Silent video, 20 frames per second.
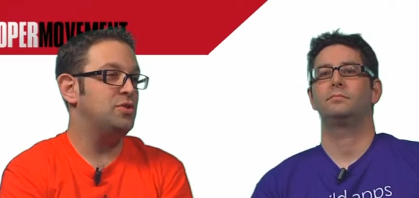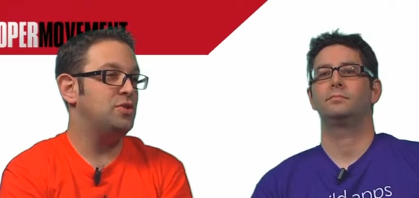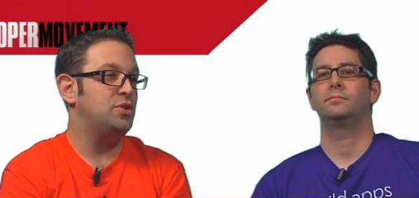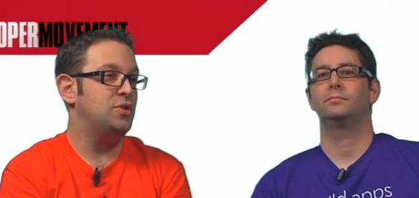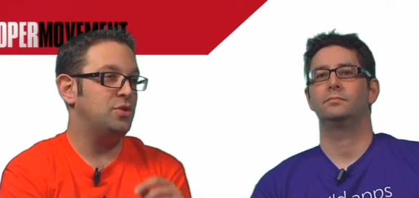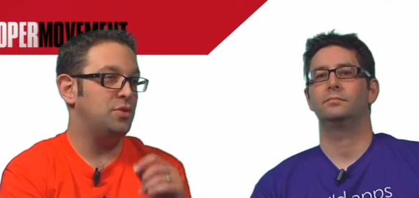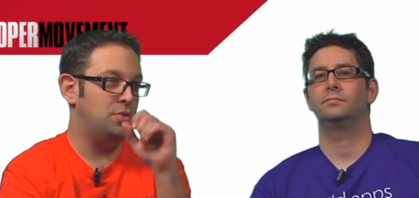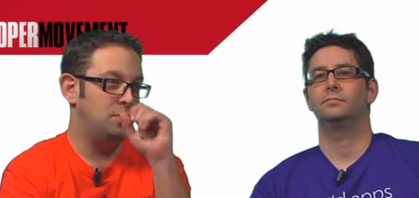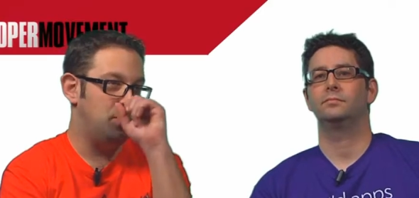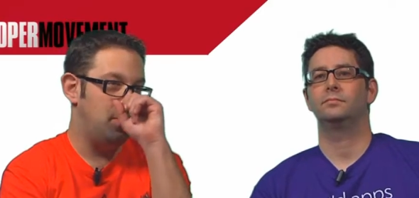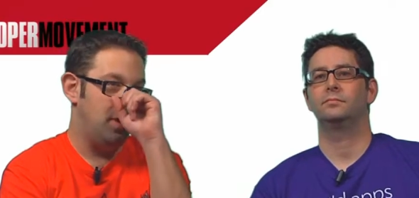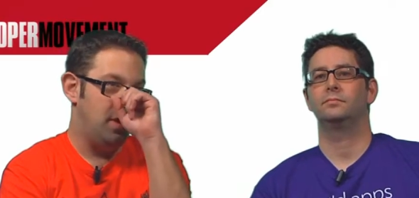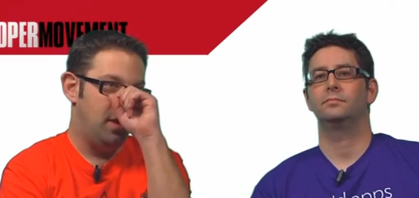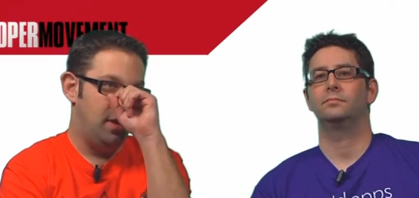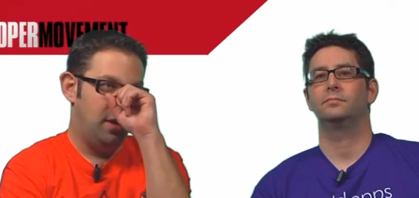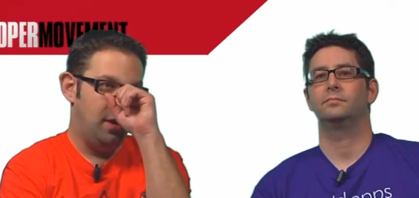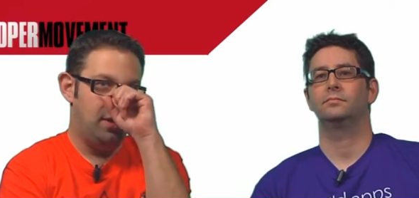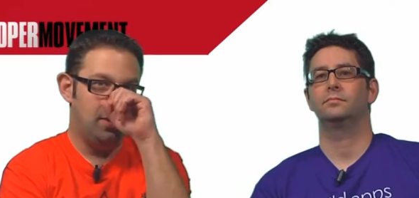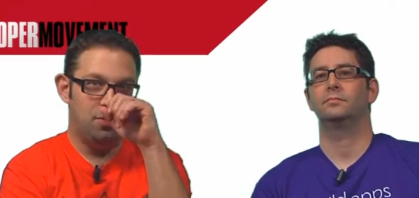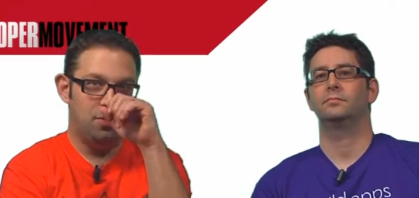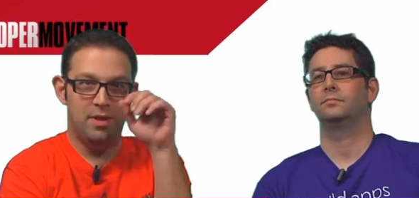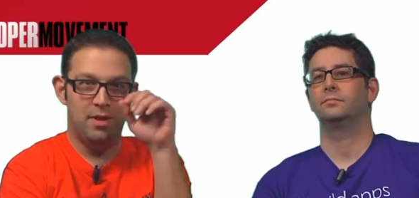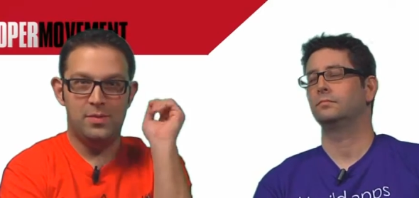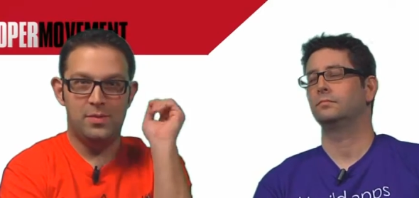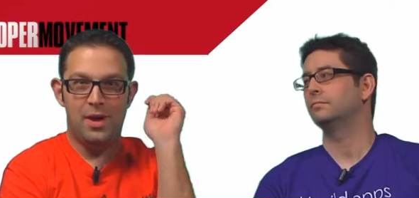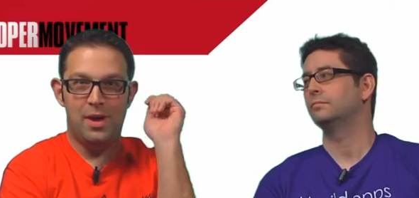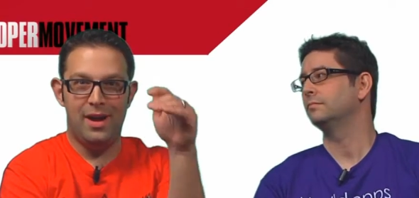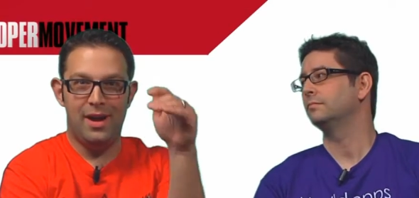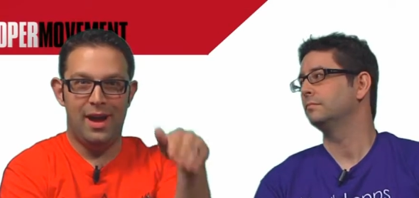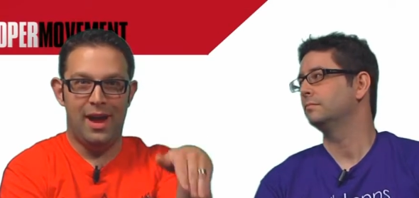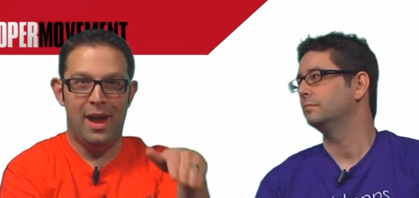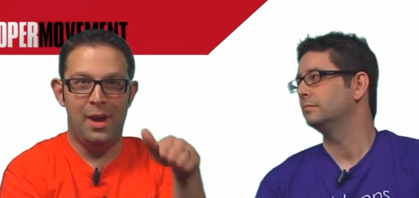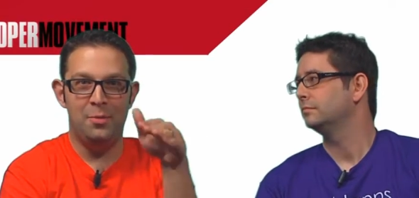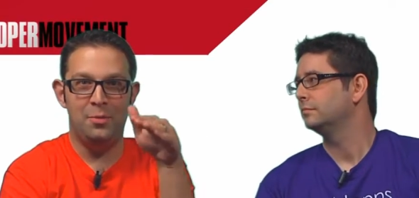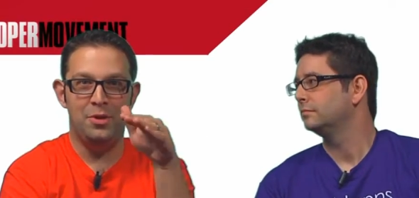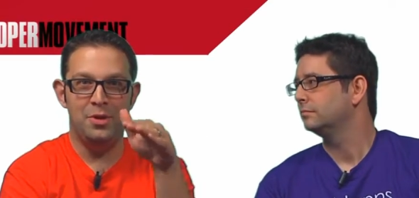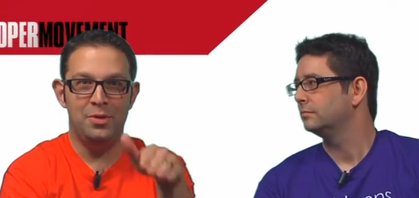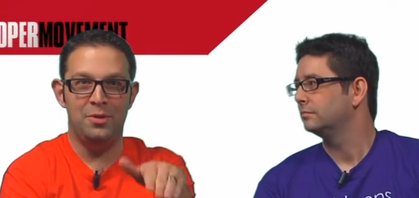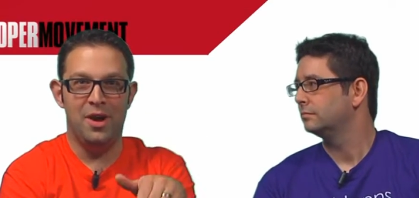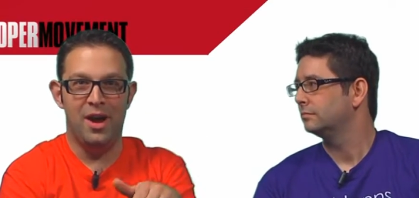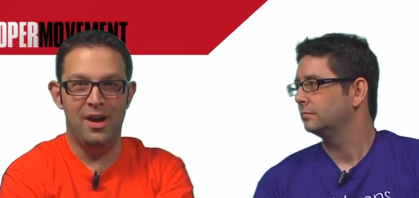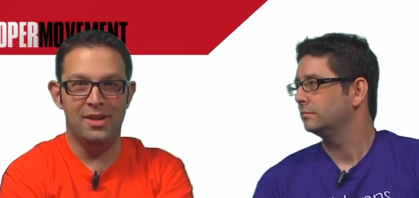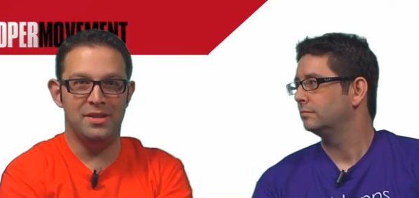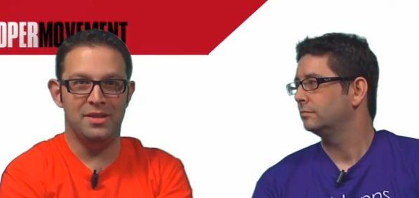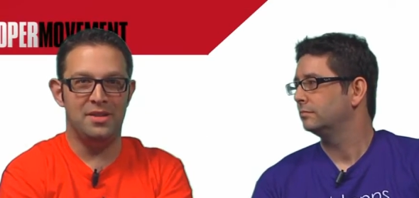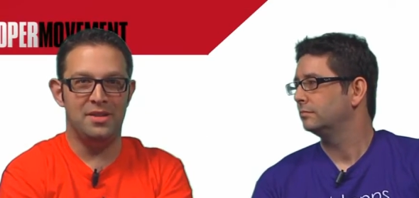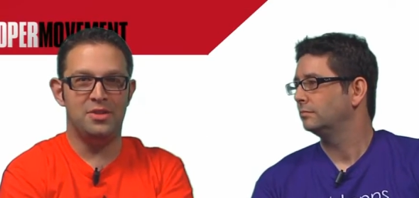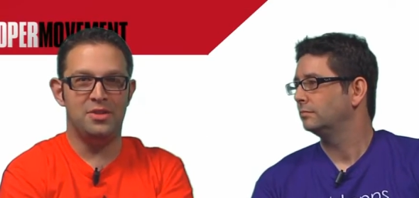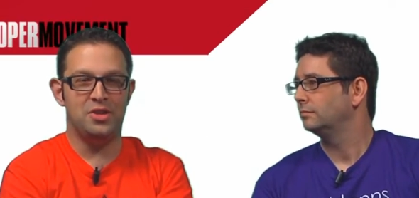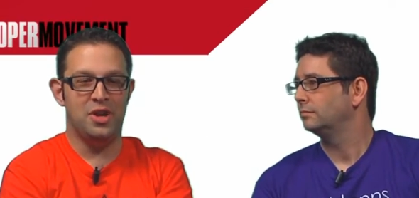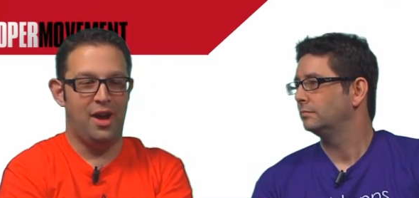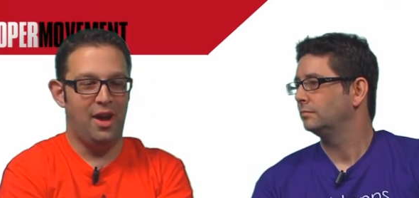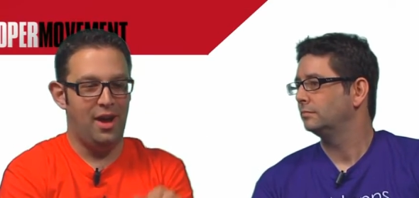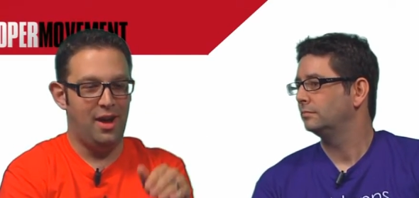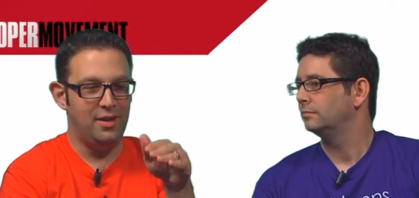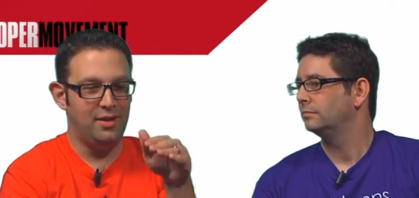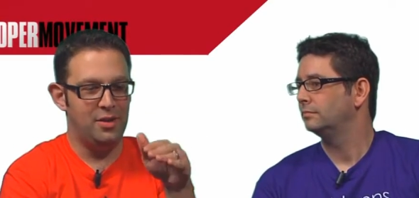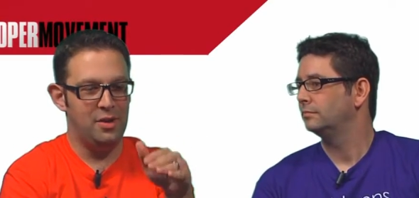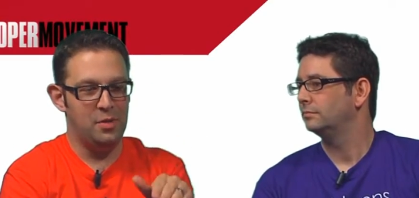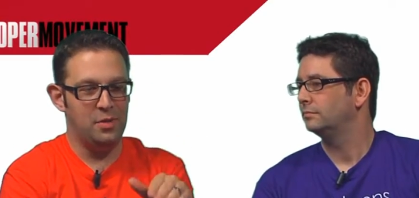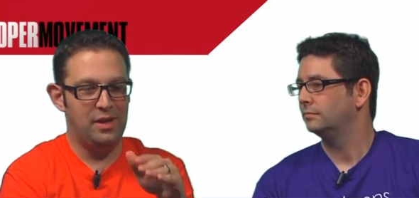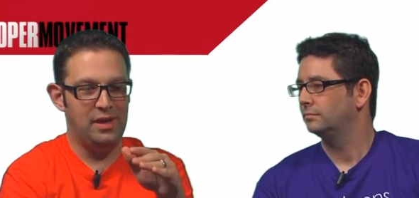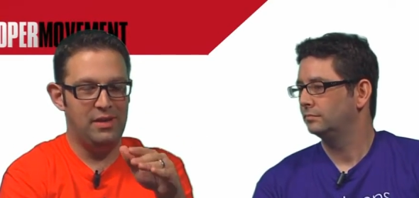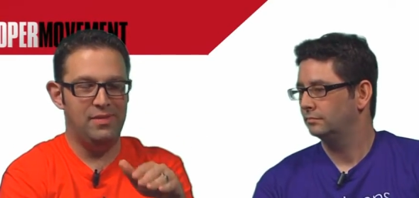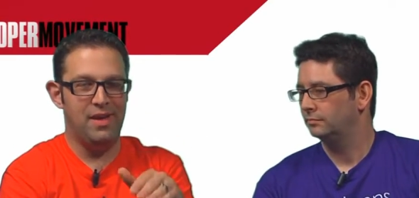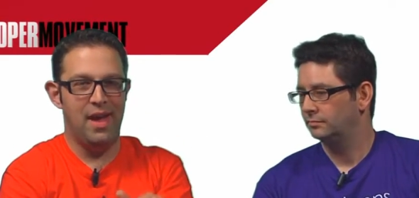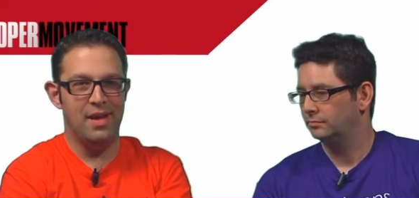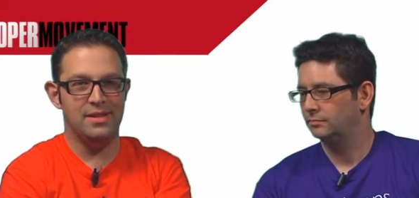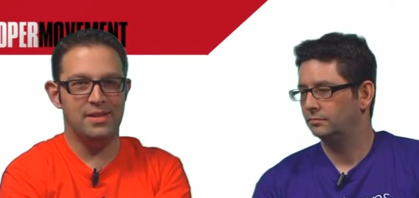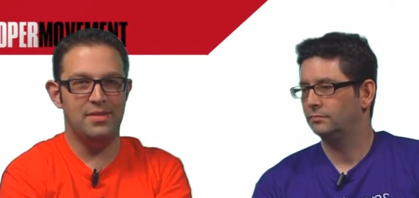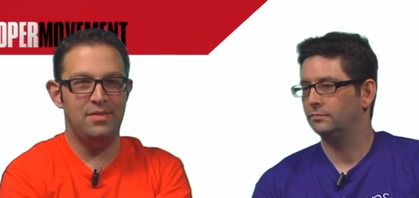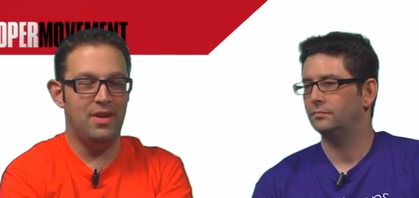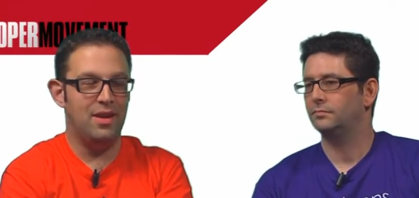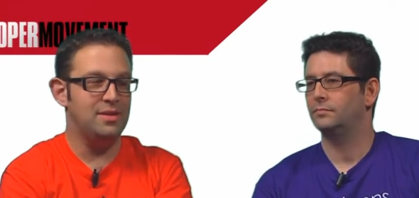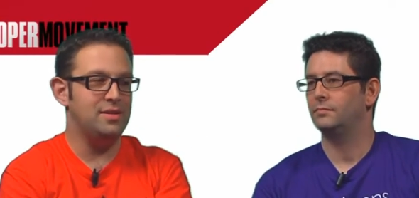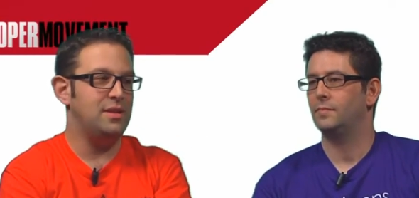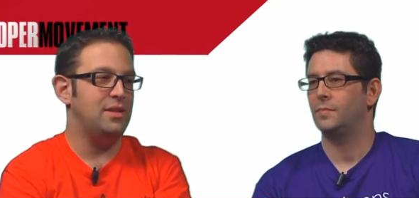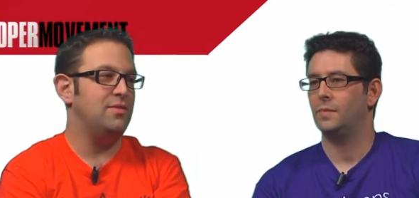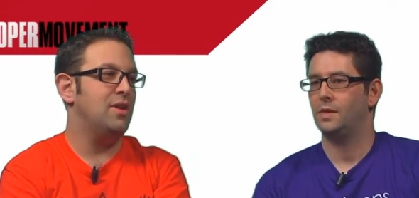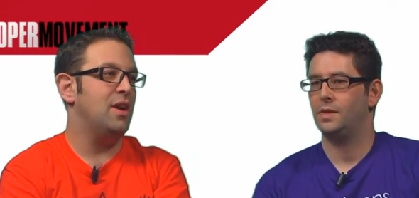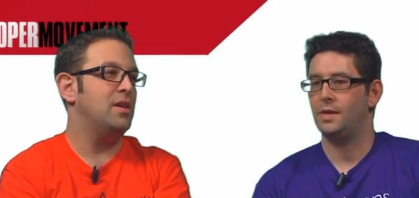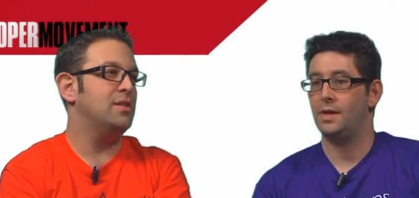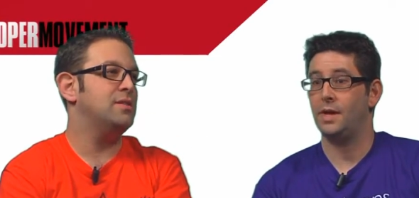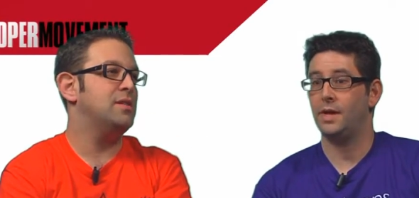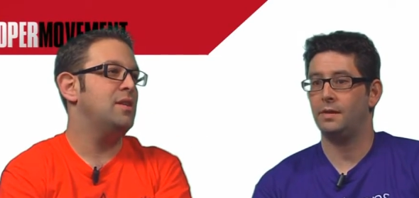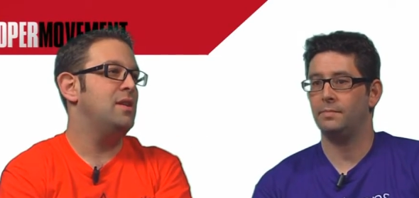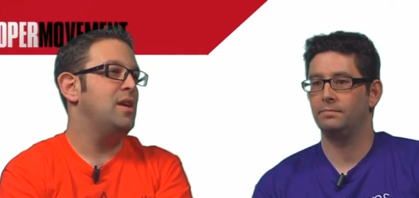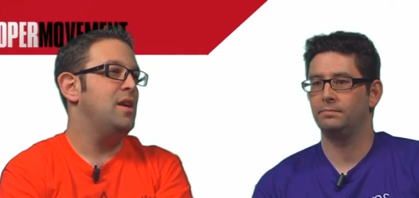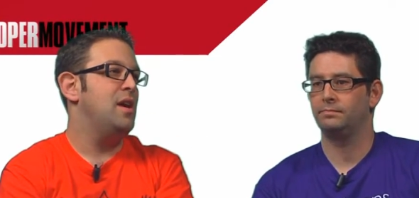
Speaker 1: to, you know, that's why I hammer you guys on the chat, you know, evals, evals, evals. Yeah.